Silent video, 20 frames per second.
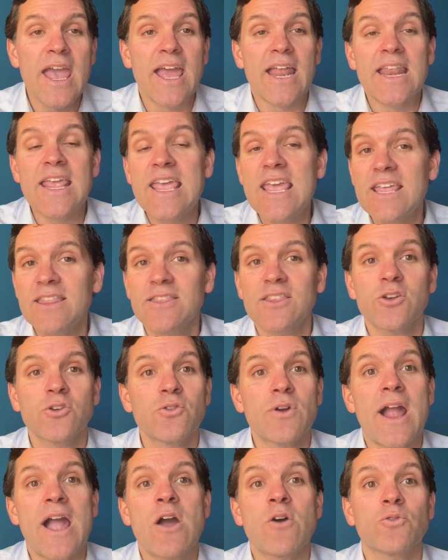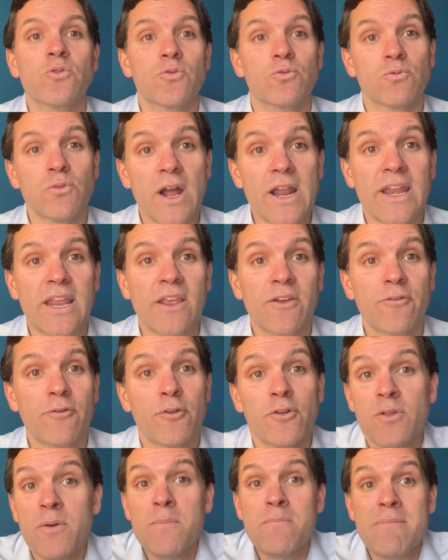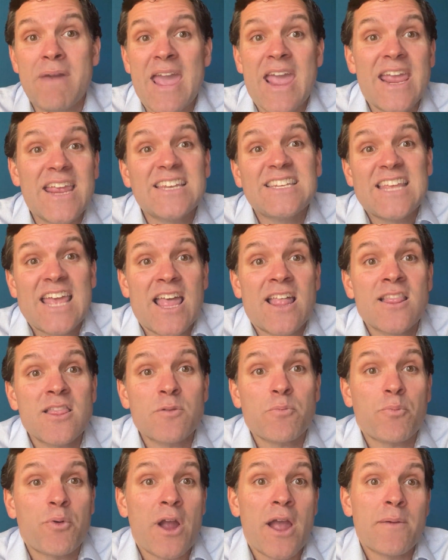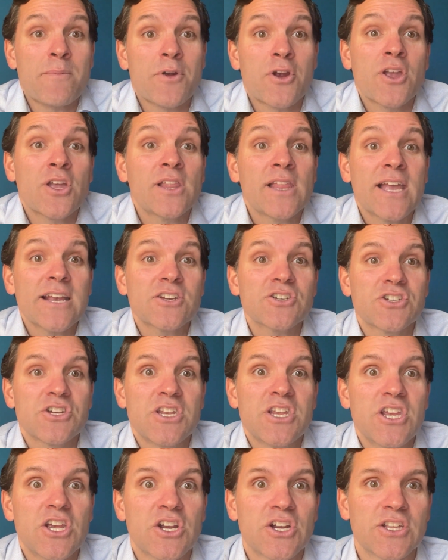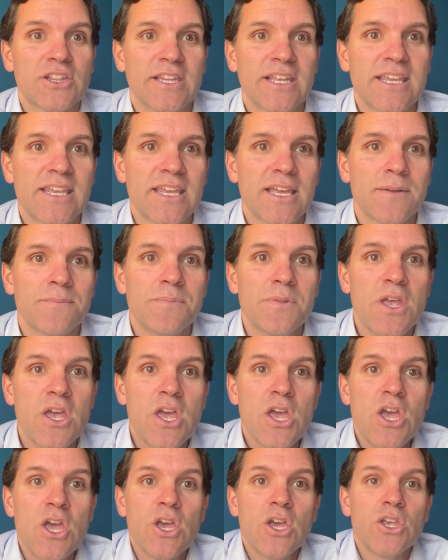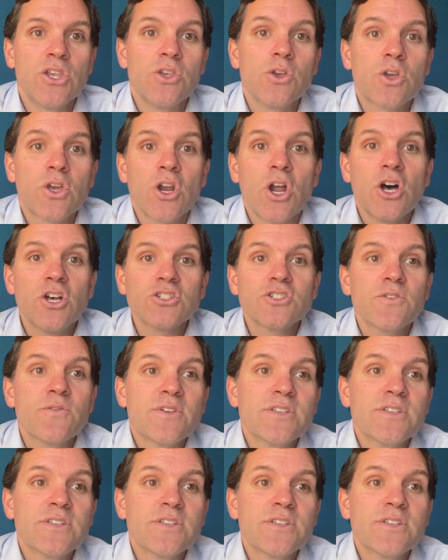and hit the ground running for the May 10th primary election here in Lincoln. You can also